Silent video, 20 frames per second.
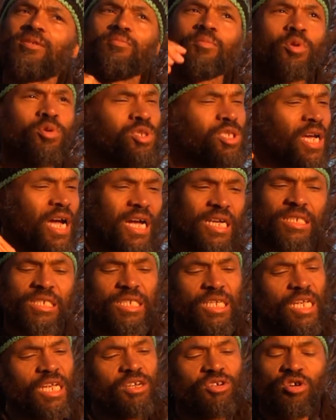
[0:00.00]
Most High
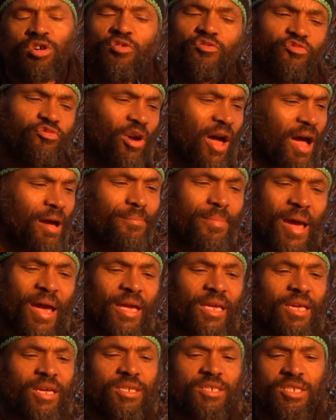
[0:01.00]
said, don't fly
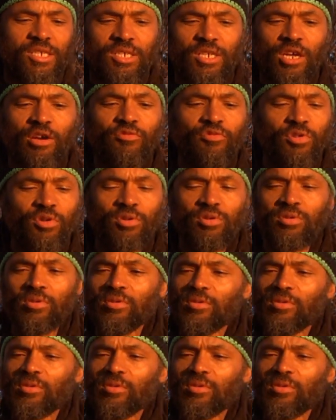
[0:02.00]
back into Denver.